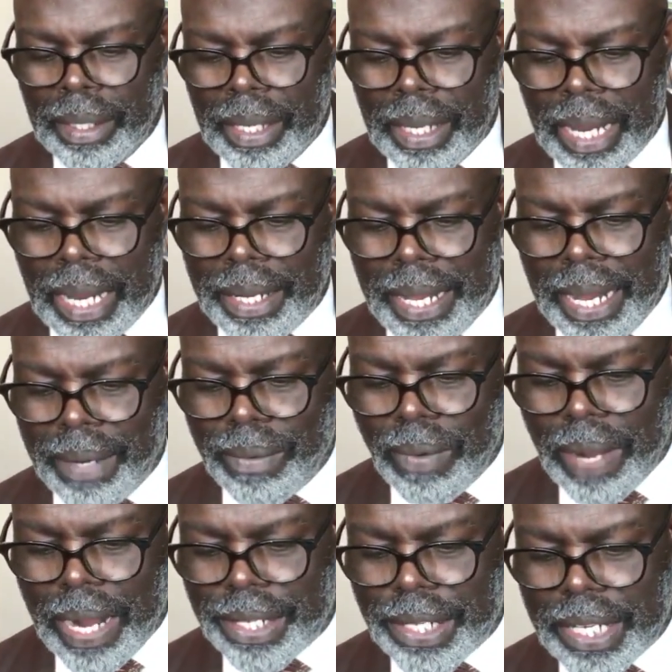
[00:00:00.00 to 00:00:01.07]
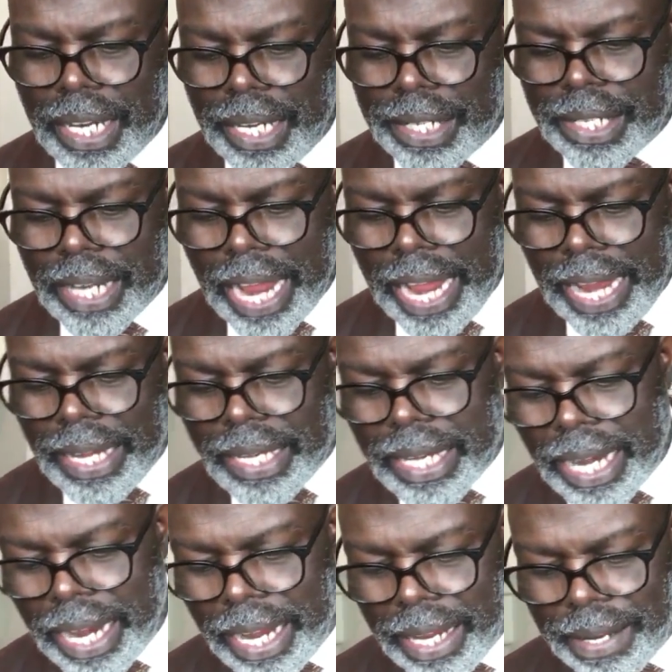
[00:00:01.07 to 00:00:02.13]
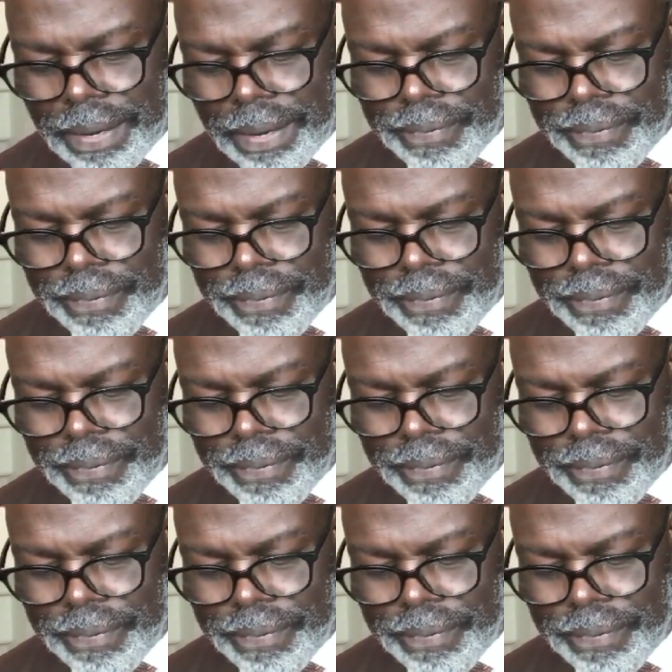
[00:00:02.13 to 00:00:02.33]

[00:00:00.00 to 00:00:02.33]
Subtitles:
And then watch this, 18.